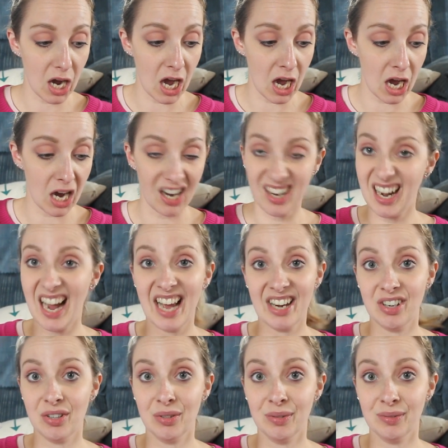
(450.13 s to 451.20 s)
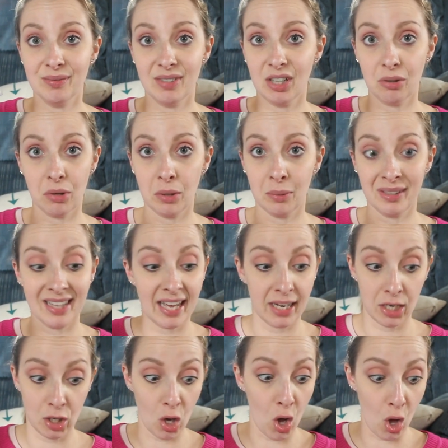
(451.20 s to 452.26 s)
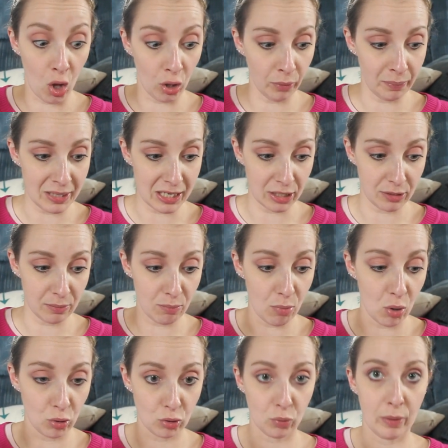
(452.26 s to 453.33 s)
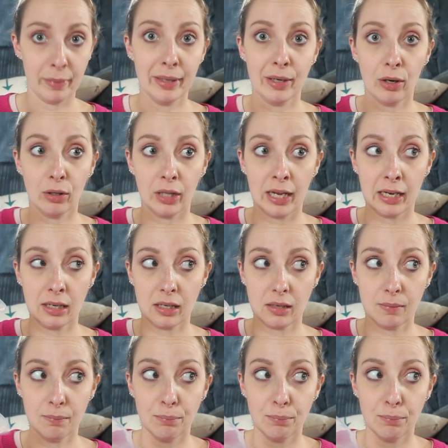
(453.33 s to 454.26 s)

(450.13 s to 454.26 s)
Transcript: Uh, I don't agree with that at all because most women are like